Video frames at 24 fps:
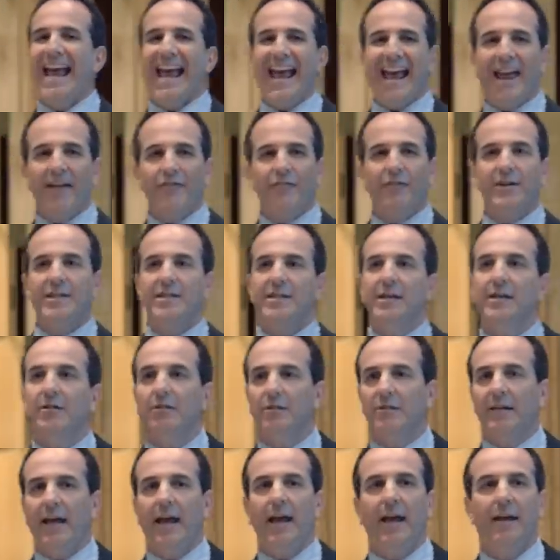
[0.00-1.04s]
Every
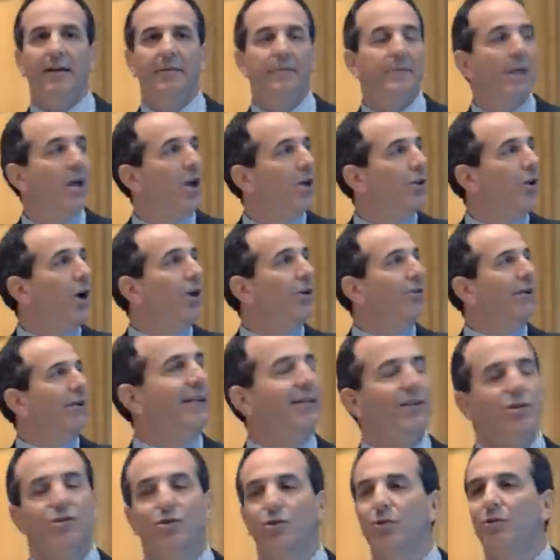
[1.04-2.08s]
single day. Not
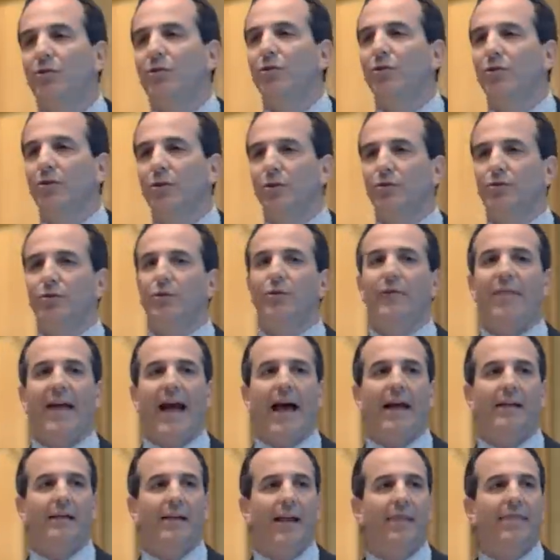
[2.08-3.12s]
does Google do that,